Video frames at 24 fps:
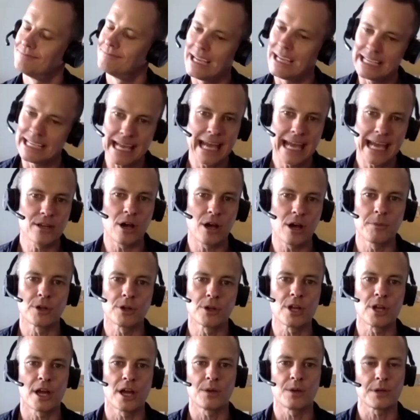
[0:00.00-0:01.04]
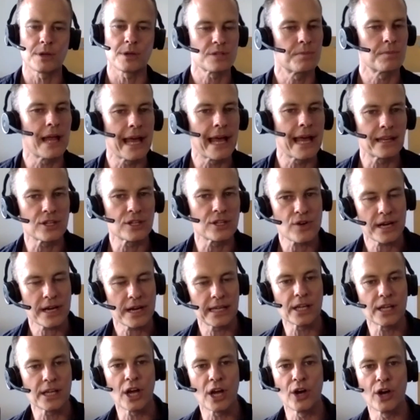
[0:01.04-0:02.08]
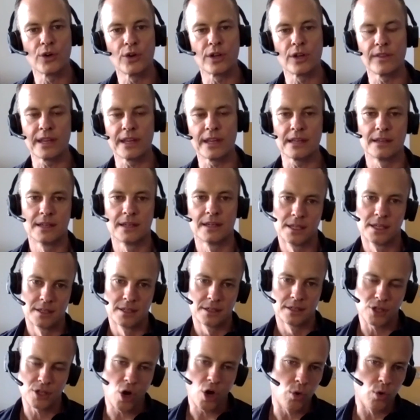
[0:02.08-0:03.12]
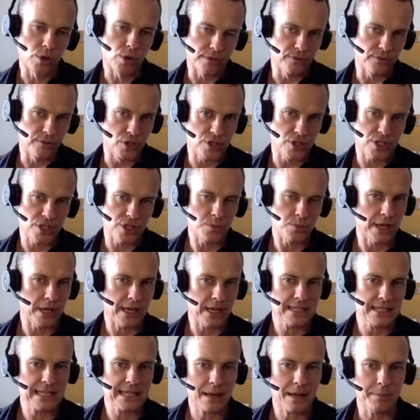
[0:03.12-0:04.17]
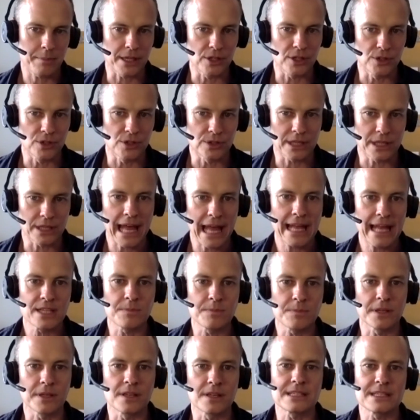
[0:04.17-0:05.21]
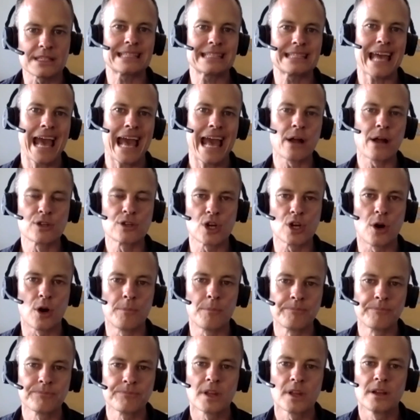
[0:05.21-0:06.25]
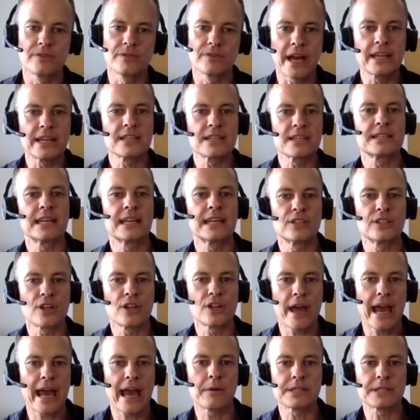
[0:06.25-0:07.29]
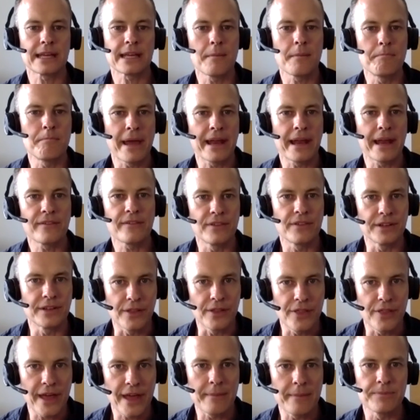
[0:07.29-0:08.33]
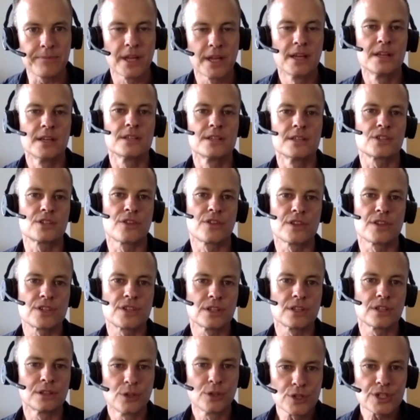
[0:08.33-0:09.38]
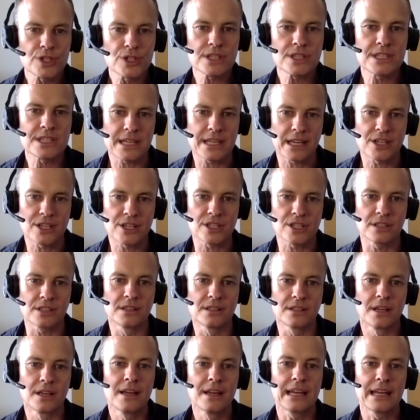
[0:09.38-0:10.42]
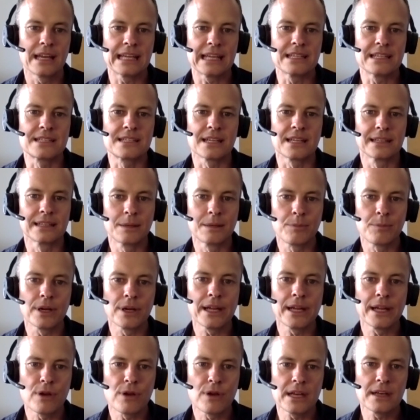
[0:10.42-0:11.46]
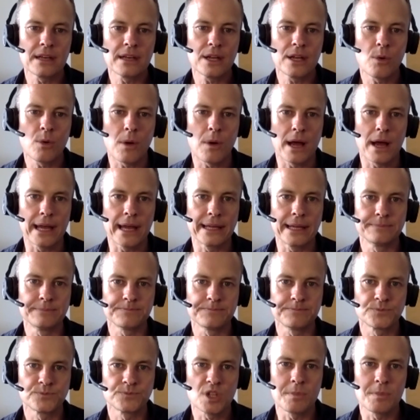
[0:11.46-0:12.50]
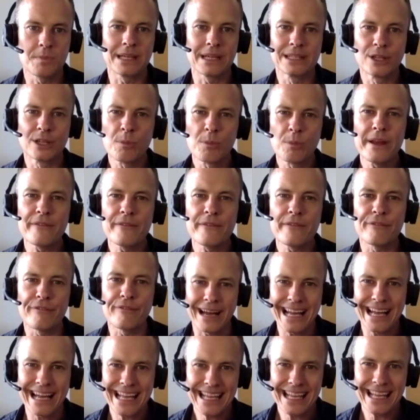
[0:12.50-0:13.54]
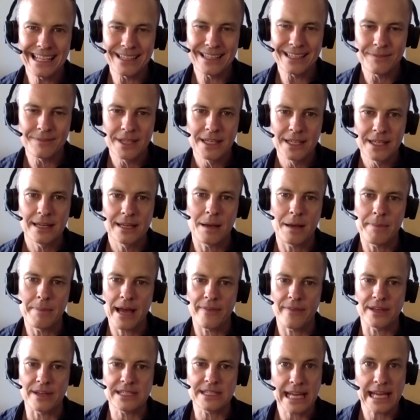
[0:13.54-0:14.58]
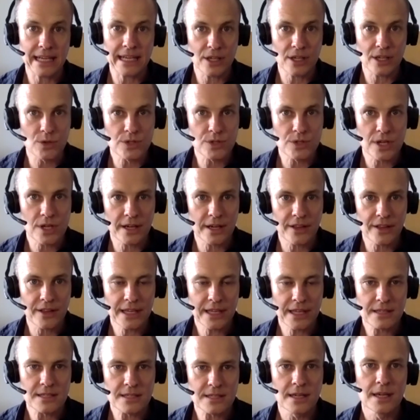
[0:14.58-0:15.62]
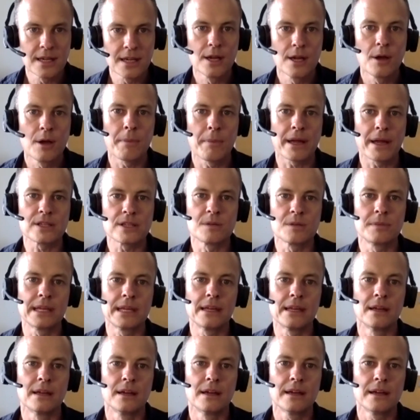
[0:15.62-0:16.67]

Again, I'm not going to explain the tracking code and the goal conversions we're going to set up in Google Ads because that's our job. They just need to know how it's going to benefit them. So the solution section is deliberately written in a way to be a little bit vague about the technical side of things, but to be